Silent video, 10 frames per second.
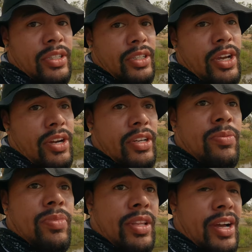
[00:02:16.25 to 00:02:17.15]
So y'all
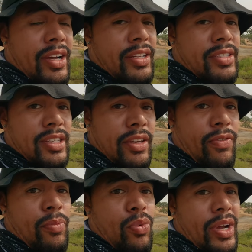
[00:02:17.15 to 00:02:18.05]
keep it locked and see
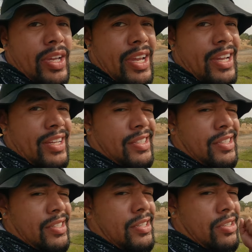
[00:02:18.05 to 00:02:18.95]
if your boy can't
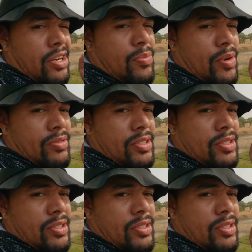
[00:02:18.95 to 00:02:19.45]
hook up on